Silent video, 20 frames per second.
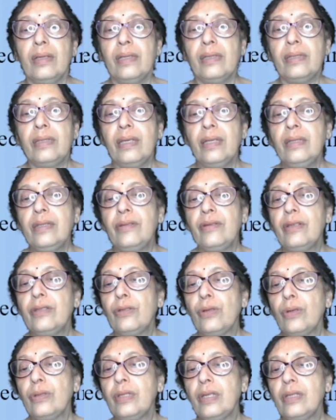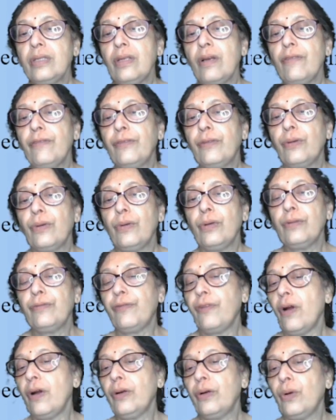Since resources of
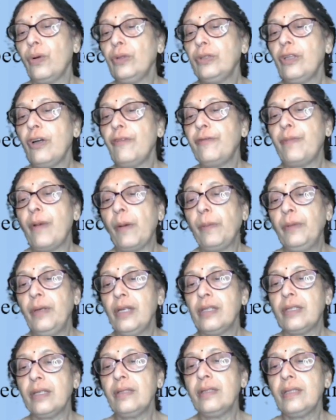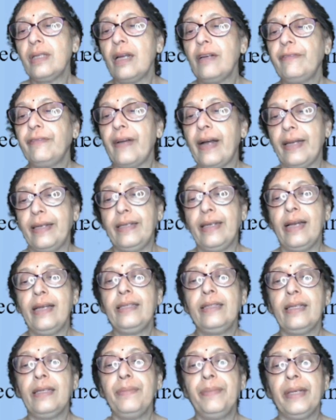growth for growth of populations are
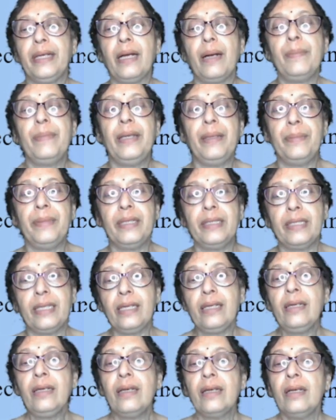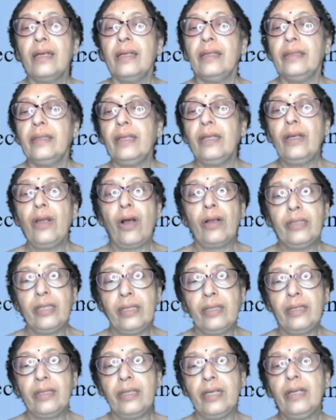finite and become limiting, the
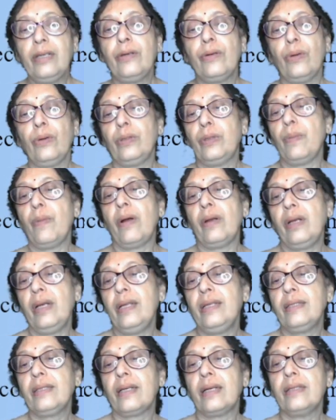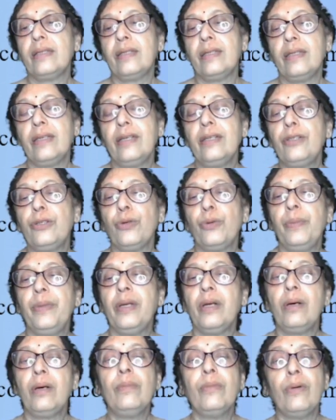logistic growth model is considered to
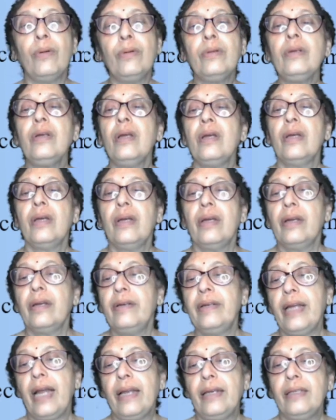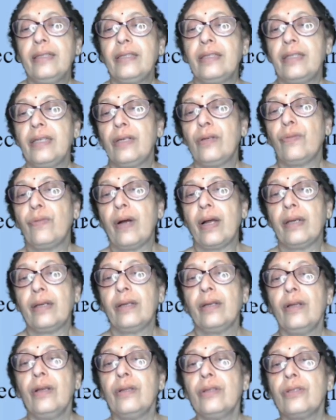be a more realistic
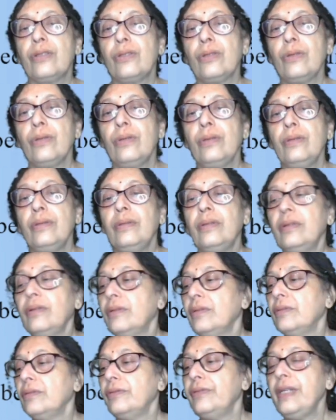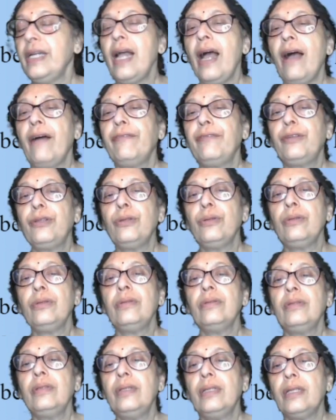one. So we have
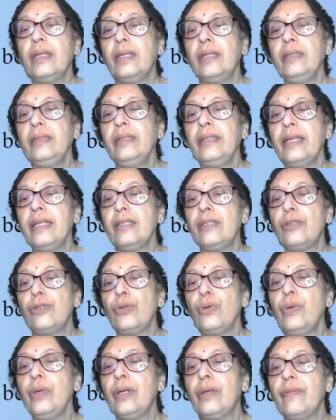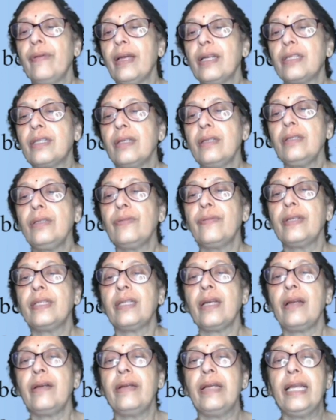to learn these two equations
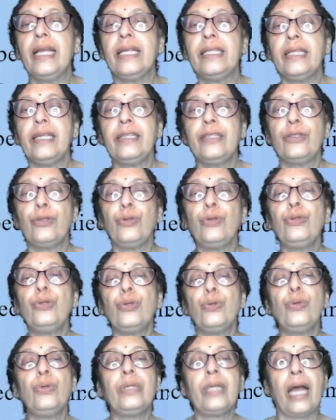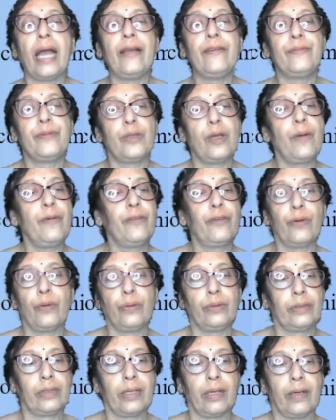which are related to two types of
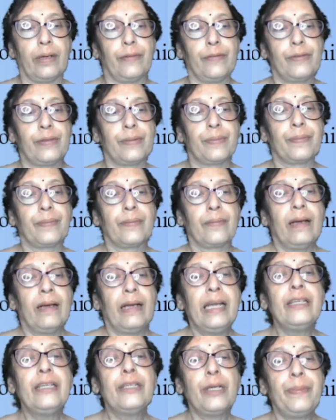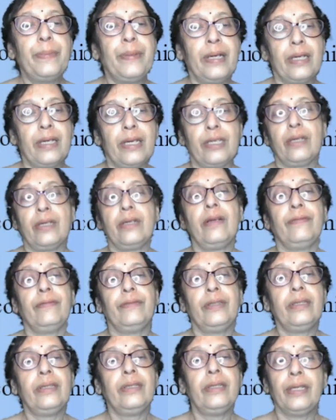growth curves, interpretation
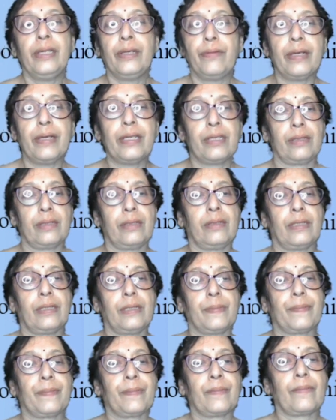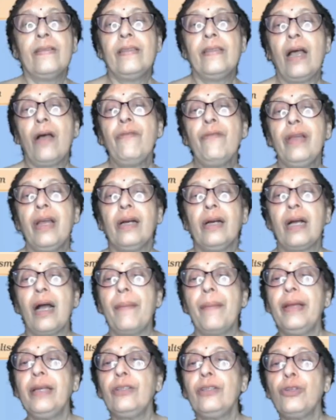of the equations. Now we are
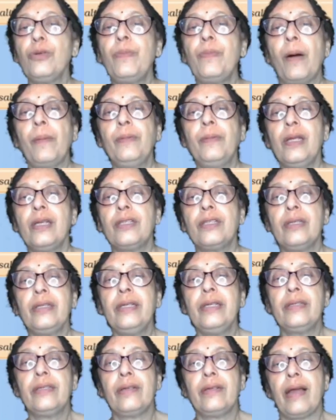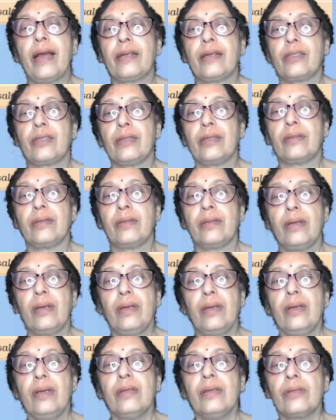coming to population interaction.
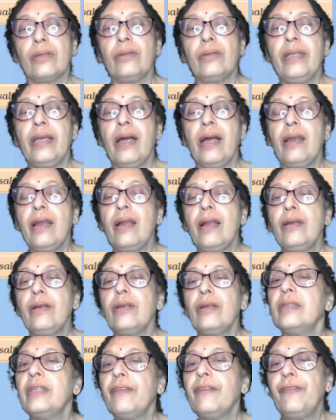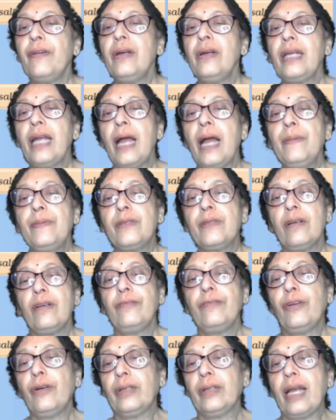So there are different types
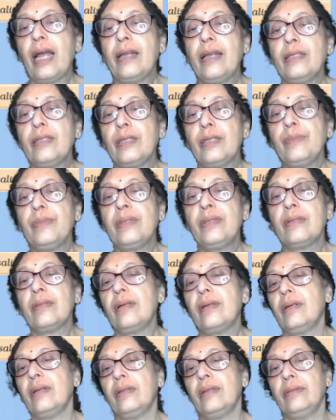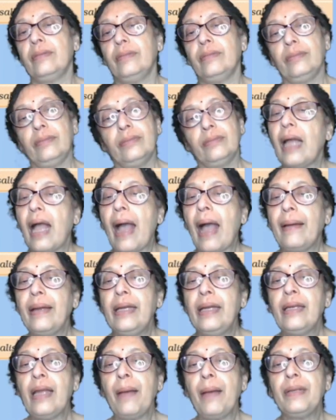of organisms
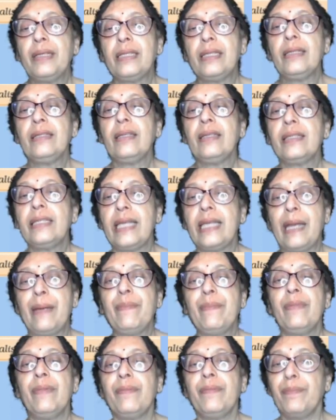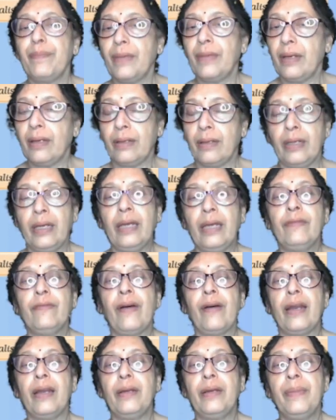inhabiting the same
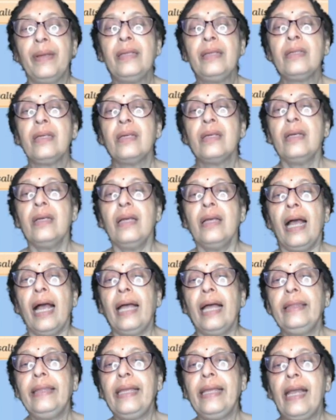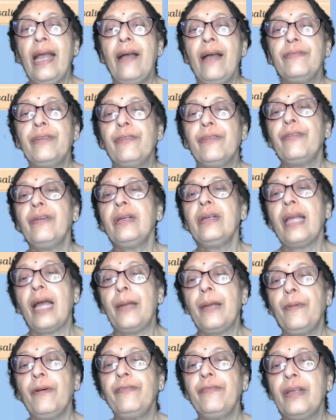environment, and they have different
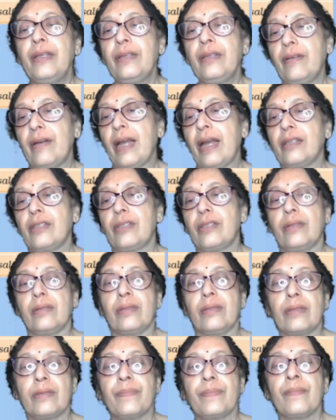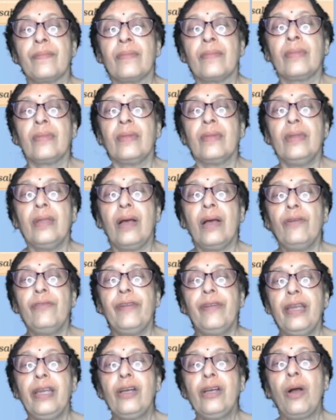type of interactions. Now,
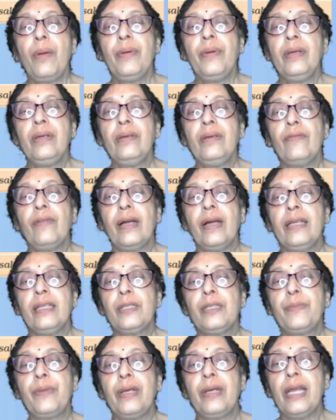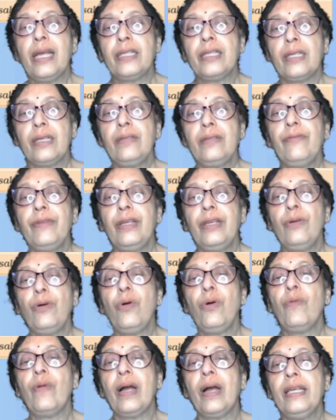very common one is predation. We
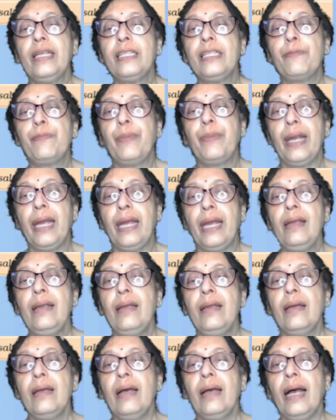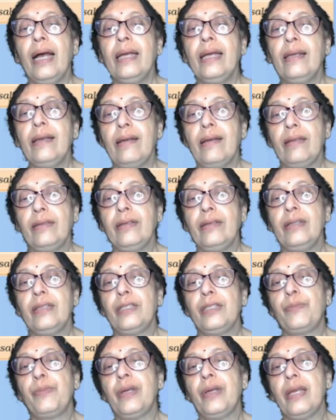know one is prey and another
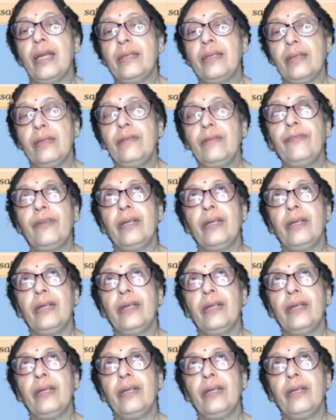is predator.